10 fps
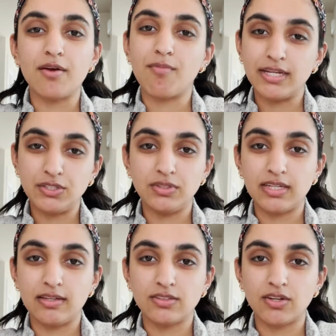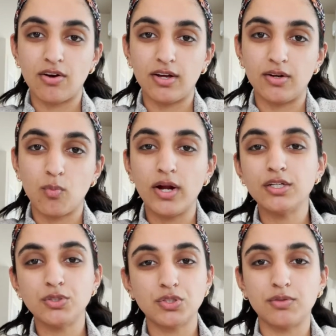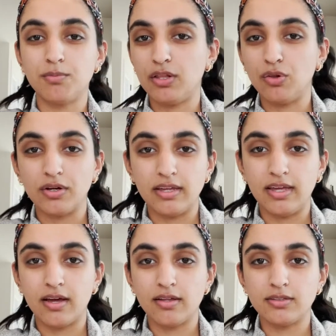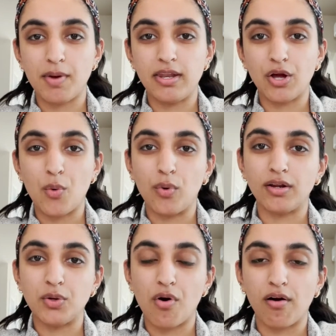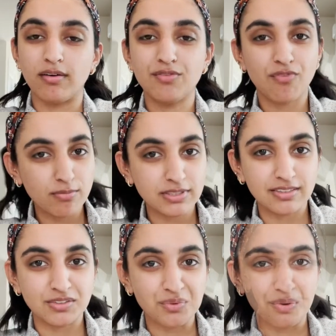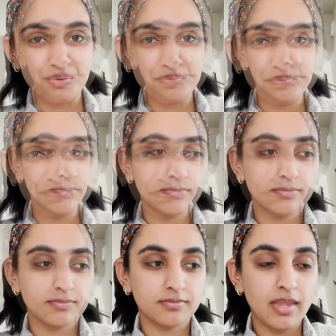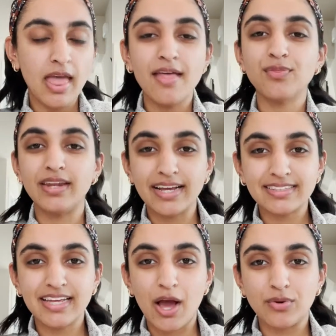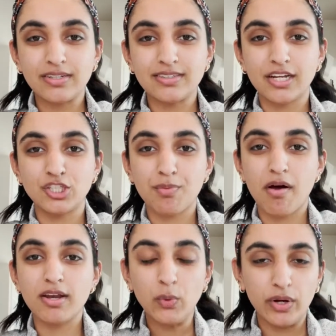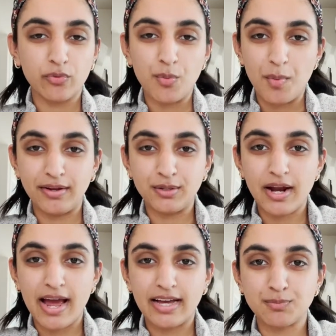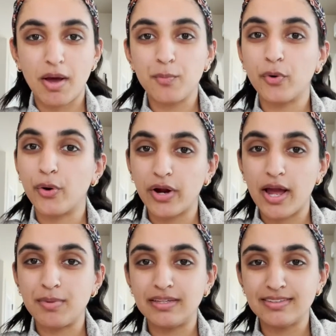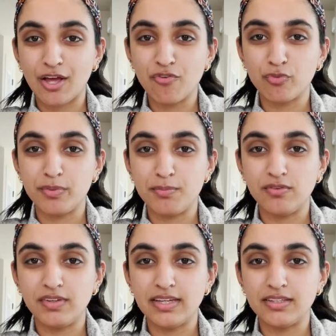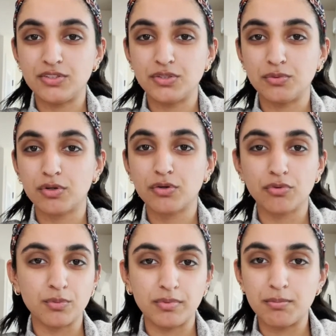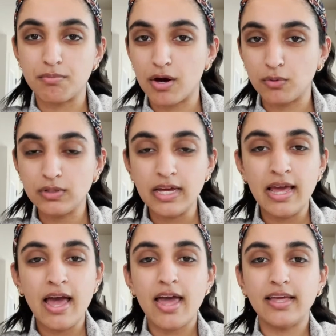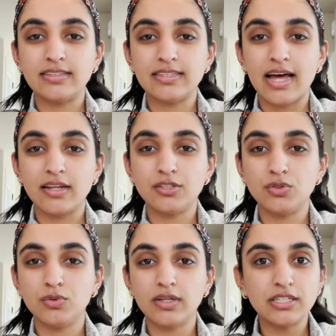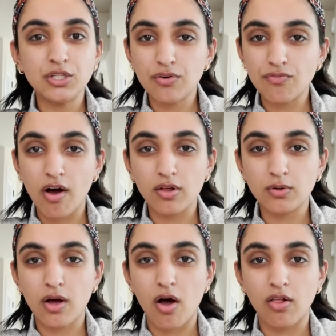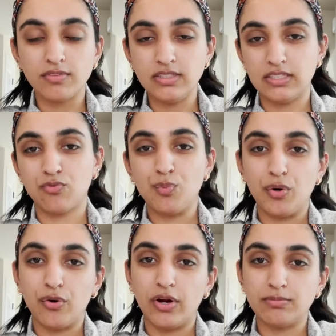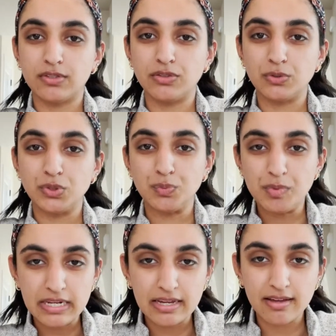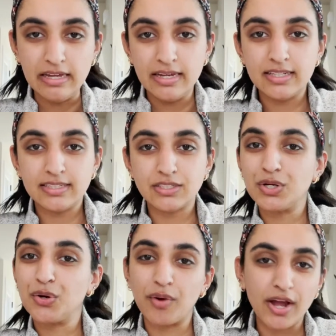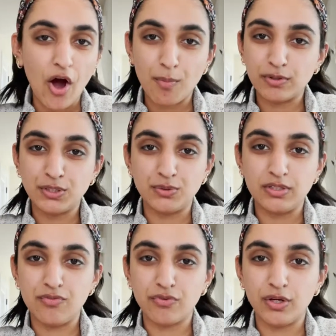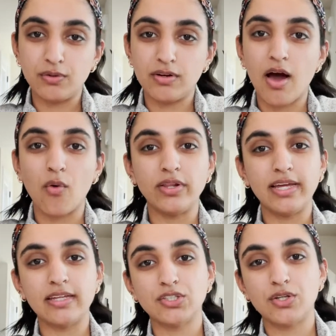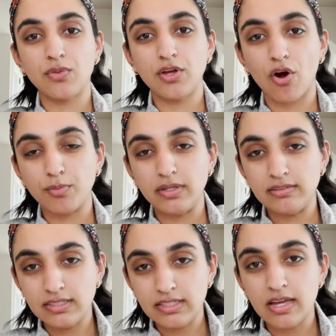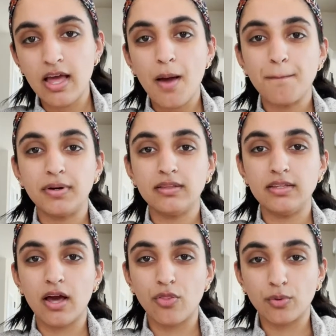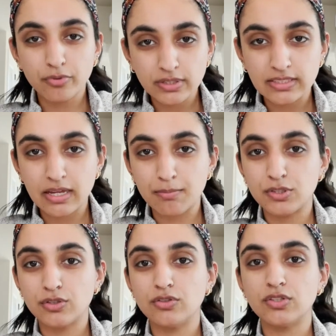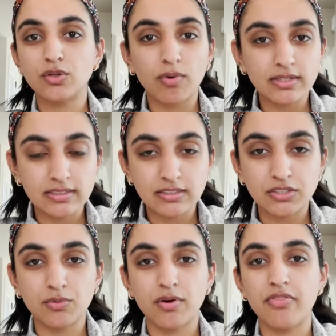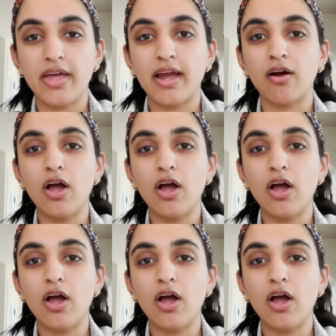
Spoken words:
of my 2 cents on where you should be looking depending on where you are in pharmacy school. The next thing I wanted to touch upon, quick reminder, as my program itself will be moving into recruitment mode, is that to continue to follow all of these different programs on social media. This is a great opportunity for you to not only get to know the RPD, but the other preceptors, the residents who are there,